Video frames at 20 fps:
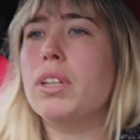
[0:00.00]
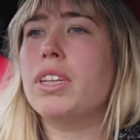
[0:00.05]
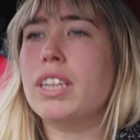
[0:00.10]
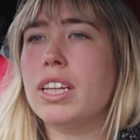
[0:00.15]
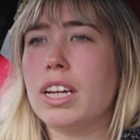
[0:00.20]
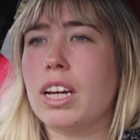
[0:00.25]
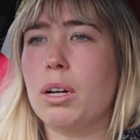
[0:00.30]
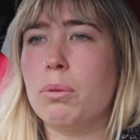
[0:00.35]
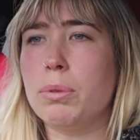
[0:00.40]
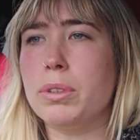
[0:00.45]

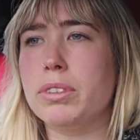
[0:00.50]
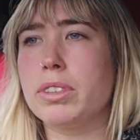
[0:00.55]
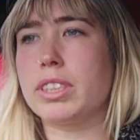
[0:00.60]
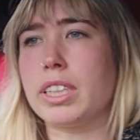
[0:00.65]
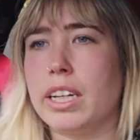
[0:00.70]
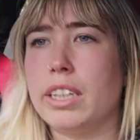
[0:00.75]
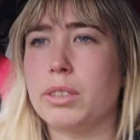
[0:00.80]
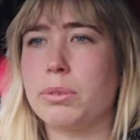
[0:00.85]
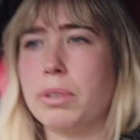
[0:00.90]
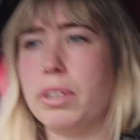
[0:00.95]
thing I will say
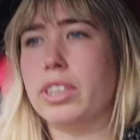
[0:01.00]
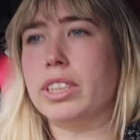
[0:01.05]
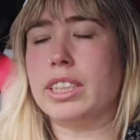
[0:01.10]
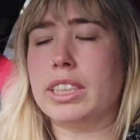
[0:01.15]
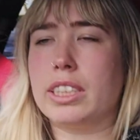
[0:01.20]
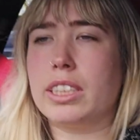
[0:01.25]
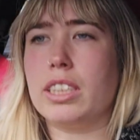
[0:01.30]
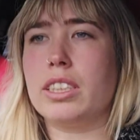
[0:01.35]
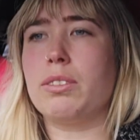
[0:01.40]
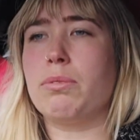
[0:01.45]
as well is it
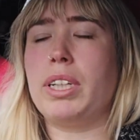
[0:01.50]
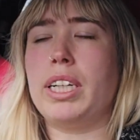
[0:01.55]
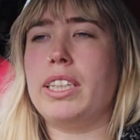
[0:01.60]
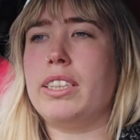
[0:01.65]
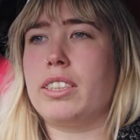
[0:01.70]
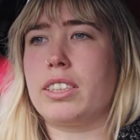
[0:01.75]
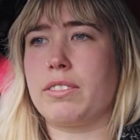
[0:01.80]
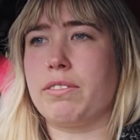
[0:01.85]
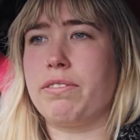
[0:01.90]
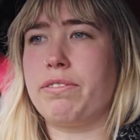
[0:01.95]
really
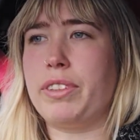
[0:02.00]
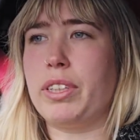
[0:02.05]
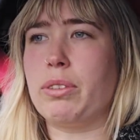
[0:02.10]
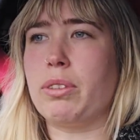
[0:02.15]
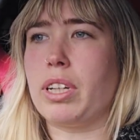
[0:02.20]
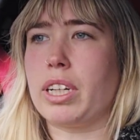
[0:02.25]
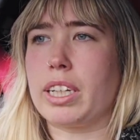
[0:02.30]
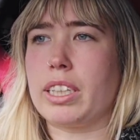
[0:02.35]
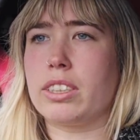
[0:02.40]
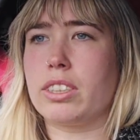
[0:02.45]
doesn't feel
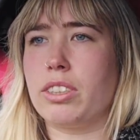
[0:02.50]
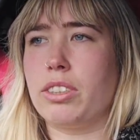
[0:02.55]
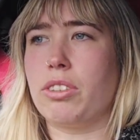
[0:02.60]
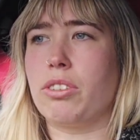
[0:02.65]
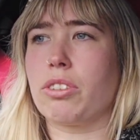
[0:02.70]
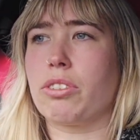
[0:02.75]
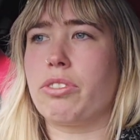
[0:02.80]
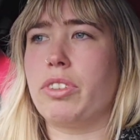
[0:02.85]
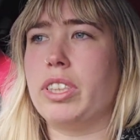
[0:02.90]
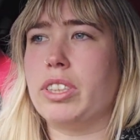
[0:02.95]
like it's only
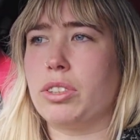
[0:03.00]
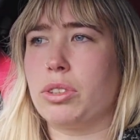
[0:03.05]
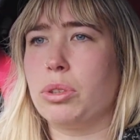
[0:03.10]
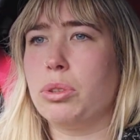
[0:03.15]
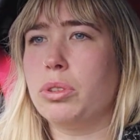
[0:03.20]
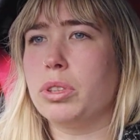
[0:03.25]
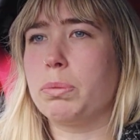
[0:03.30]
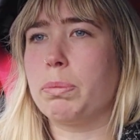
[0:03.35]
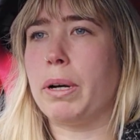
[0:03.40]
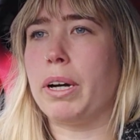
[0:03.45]
got 300
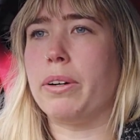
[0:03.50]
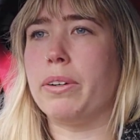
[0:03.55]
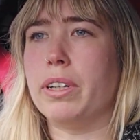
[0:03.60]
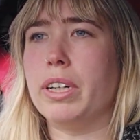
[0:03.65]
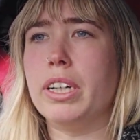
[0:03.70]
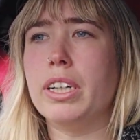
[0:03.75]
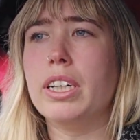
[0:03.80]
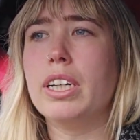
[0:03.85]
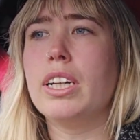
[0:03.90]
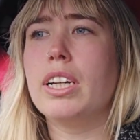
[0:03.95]
horsepower.